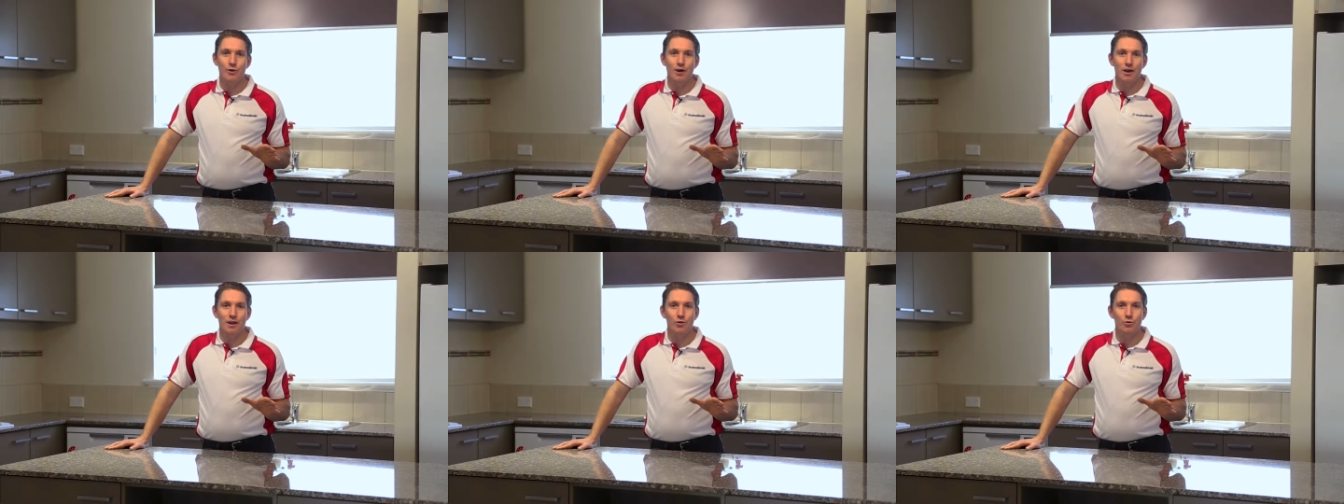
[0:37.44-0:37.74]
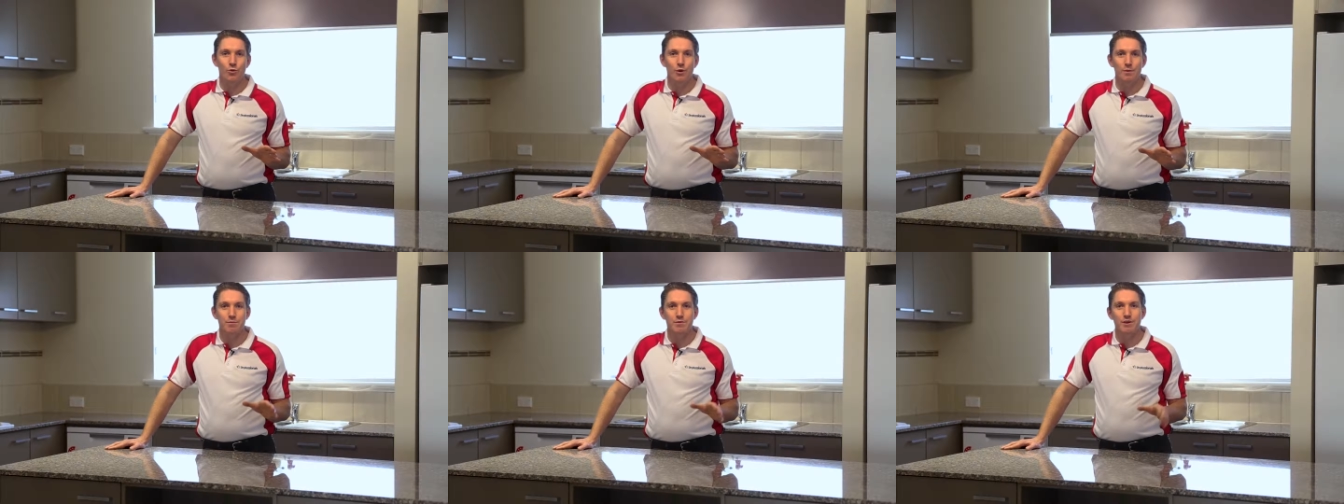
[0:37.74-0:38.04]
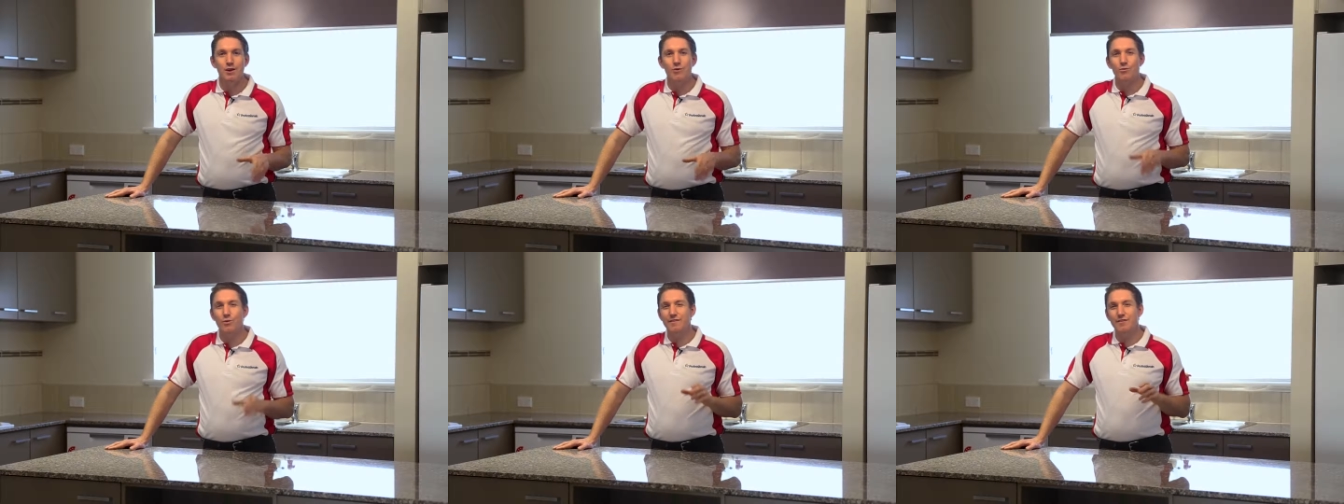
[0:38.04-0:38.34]
well equipped.
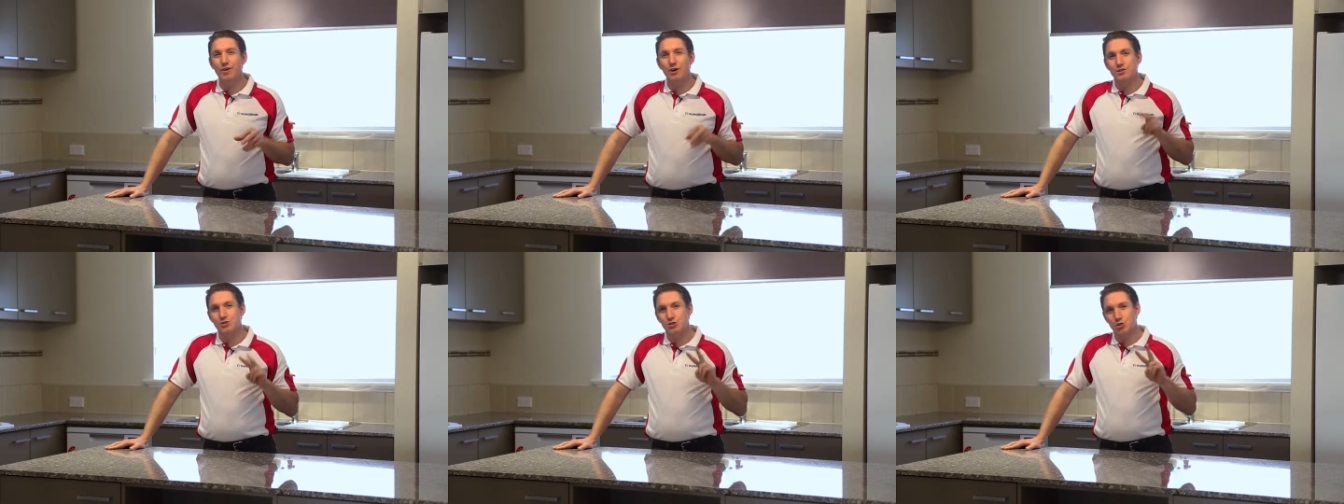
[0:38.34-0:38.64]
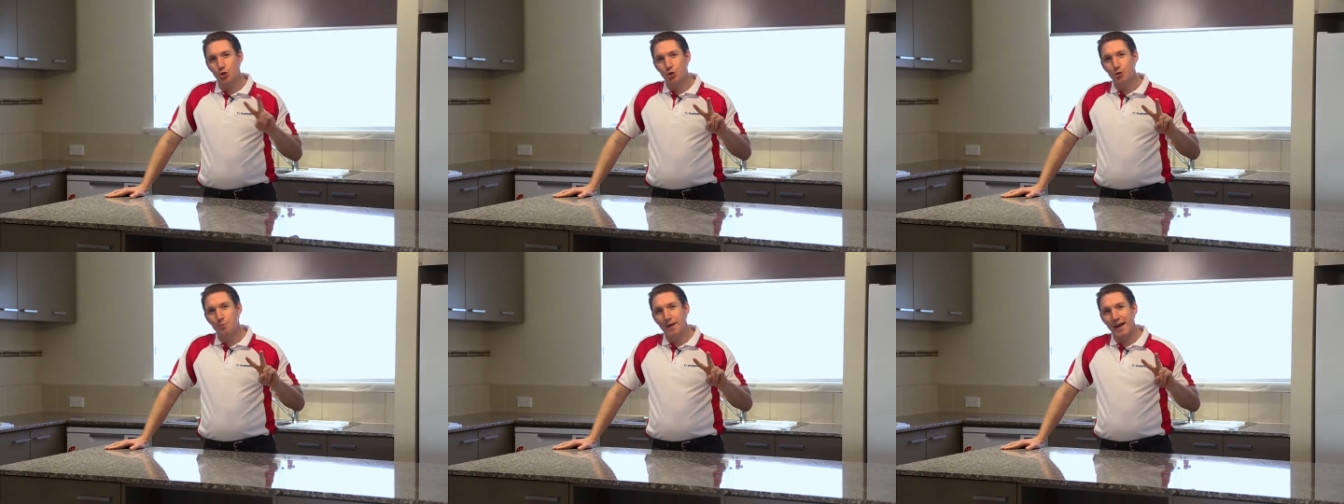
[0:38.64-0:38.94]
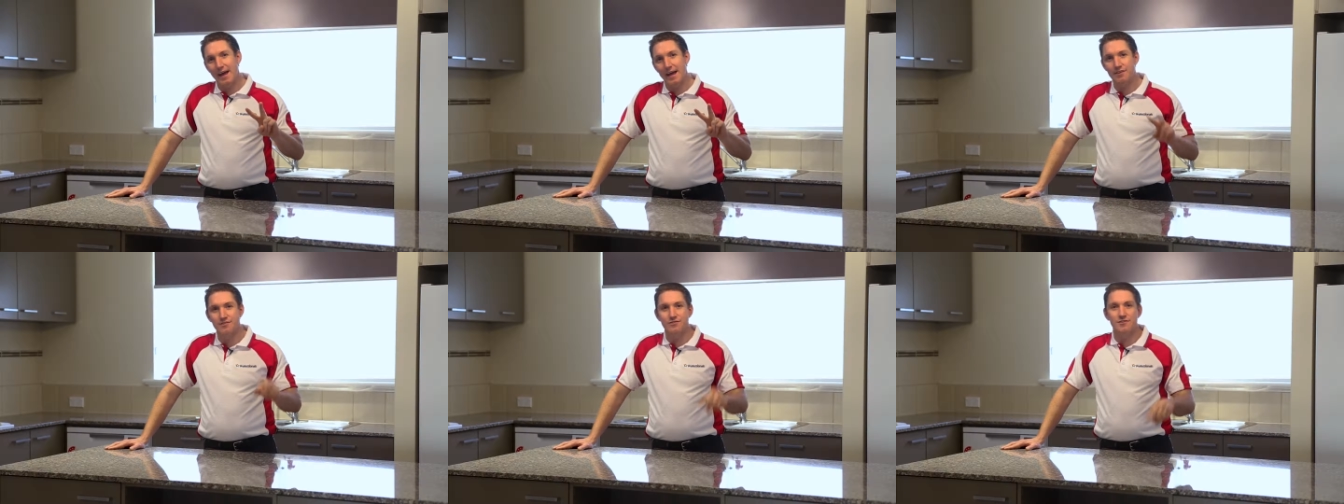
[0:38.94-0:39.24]
We've got two
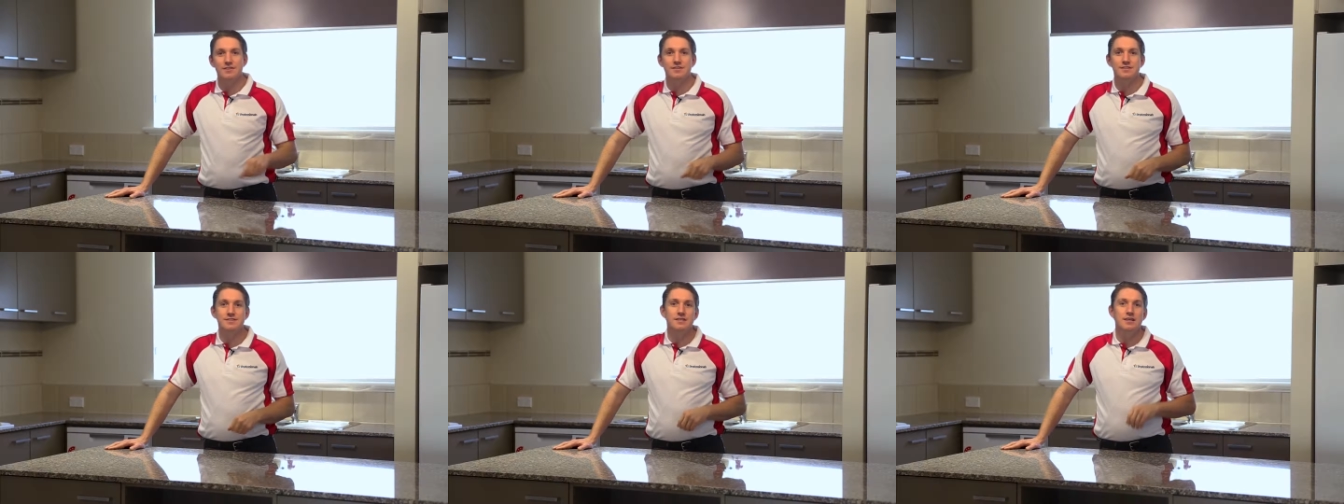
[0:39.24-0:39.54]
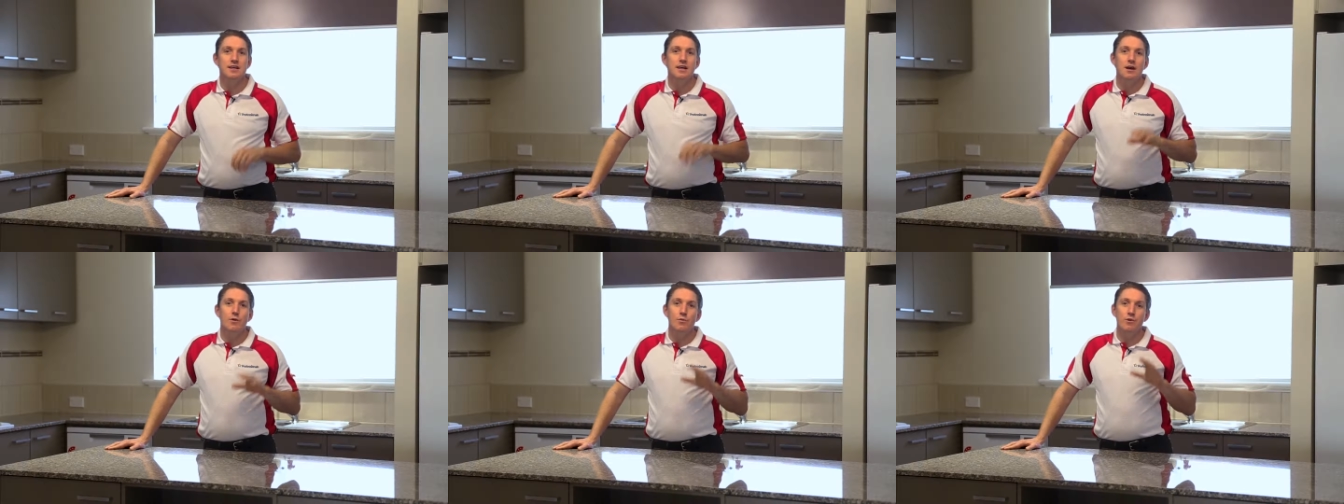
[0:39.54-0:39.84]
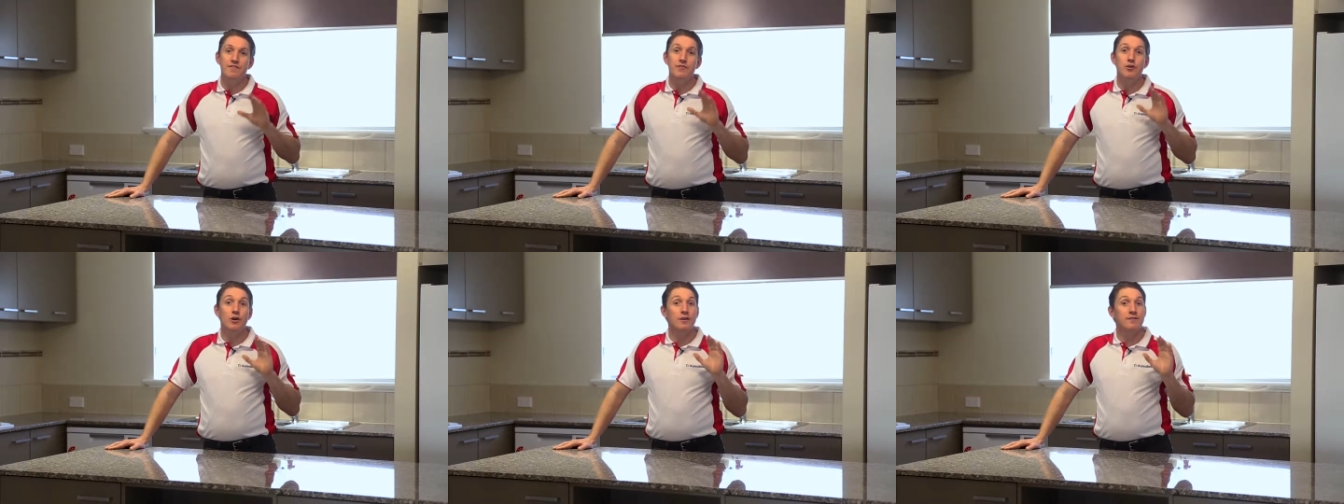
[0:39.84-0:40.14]
pantries.
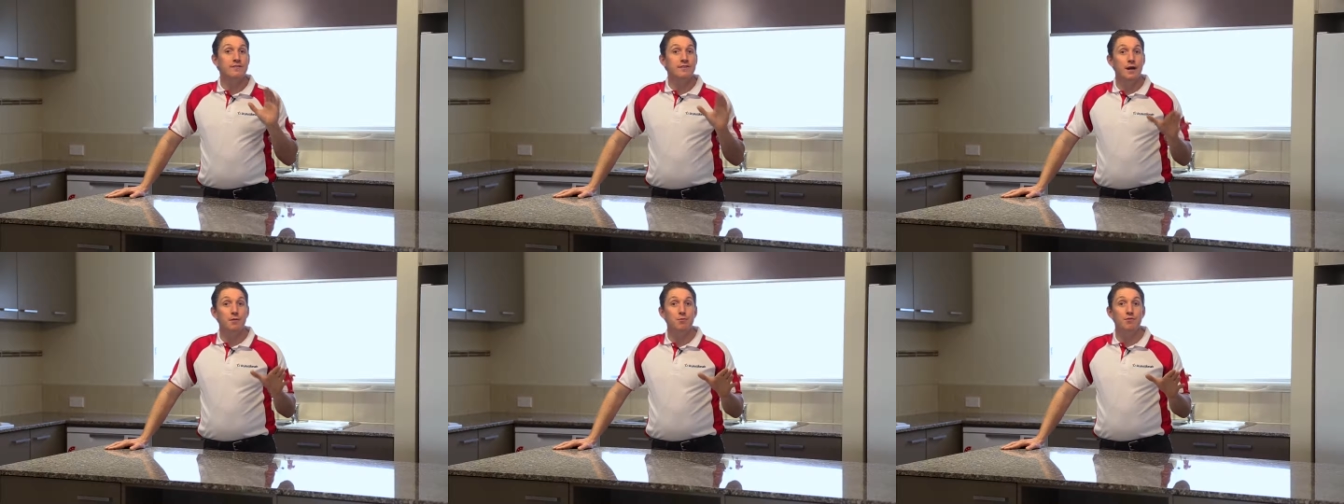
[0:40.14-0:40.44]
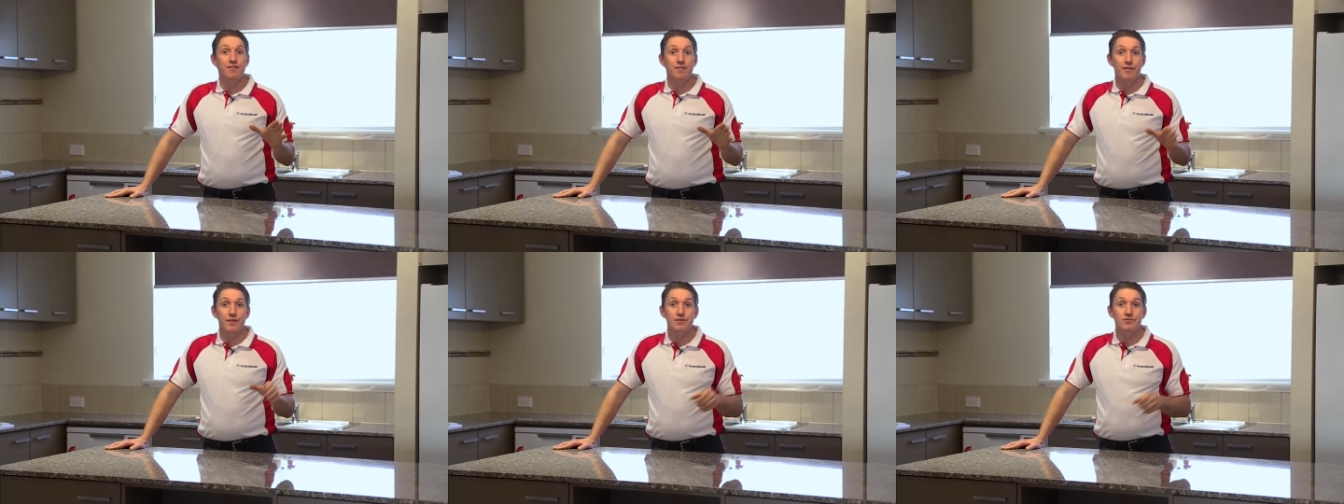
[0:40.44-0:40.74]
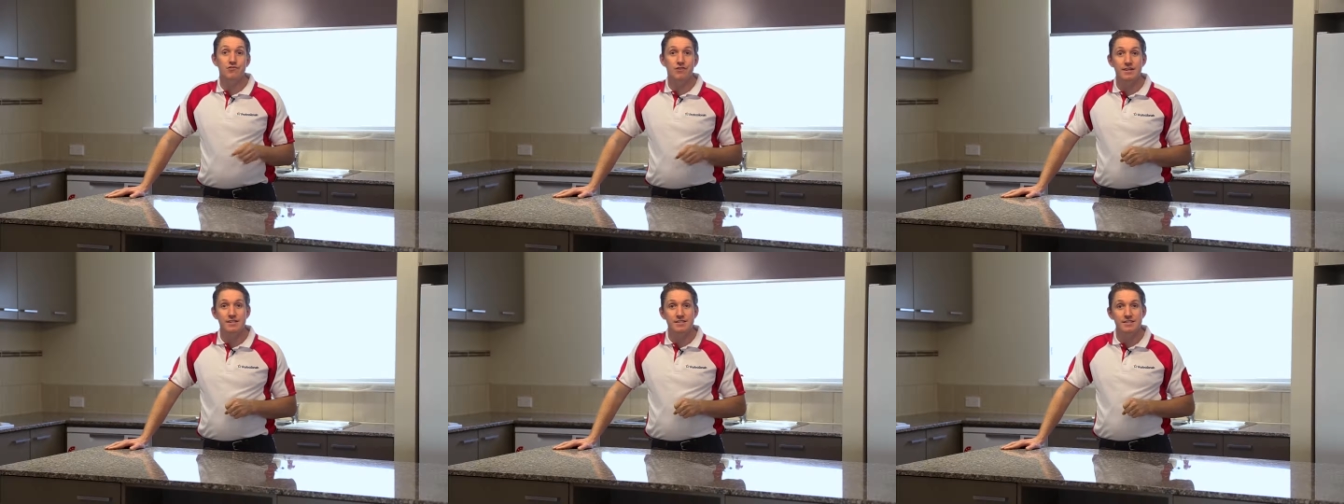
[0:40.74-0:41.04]
We've got a double
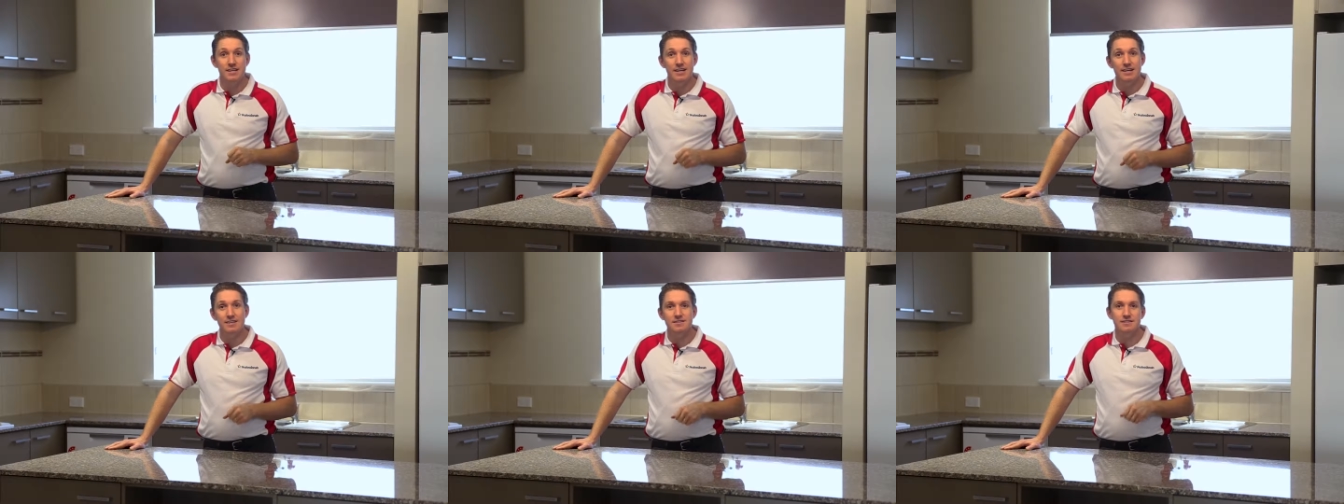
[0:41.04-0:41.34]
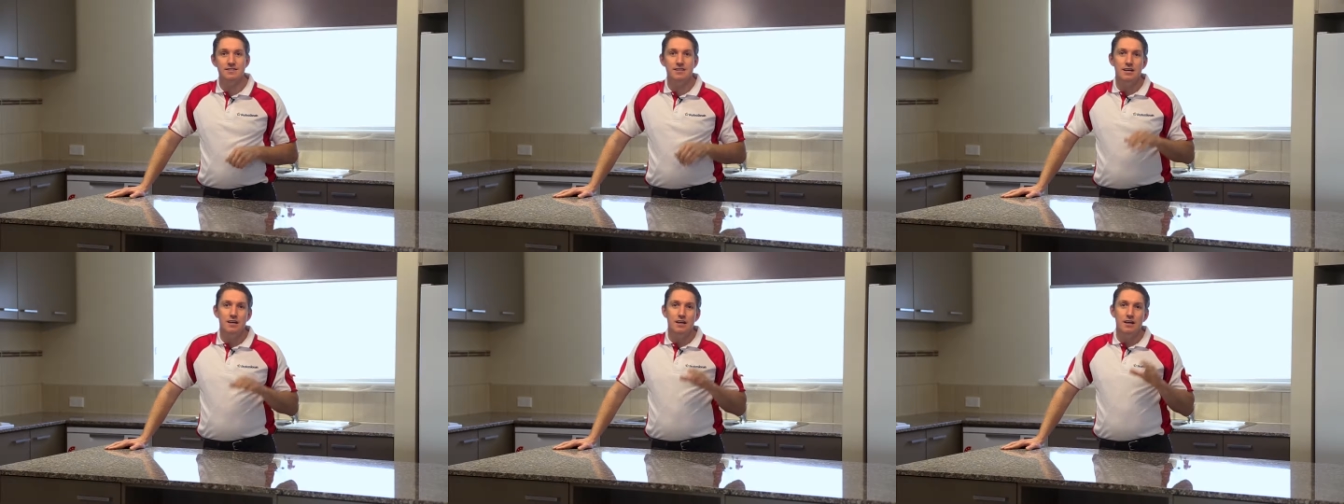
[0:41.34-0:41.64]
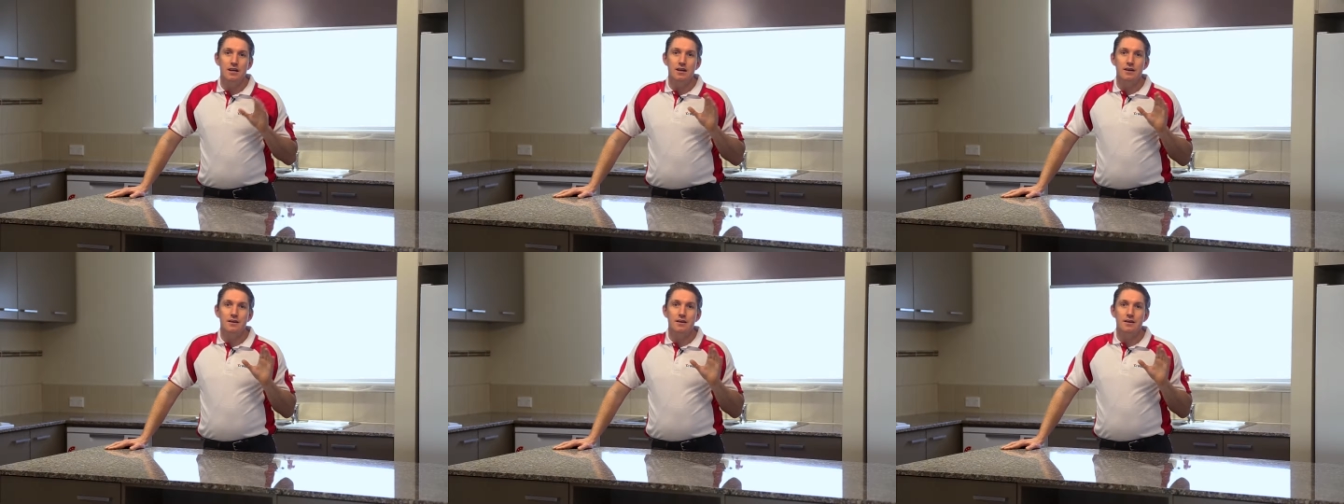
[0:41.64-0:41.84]
fridge recess,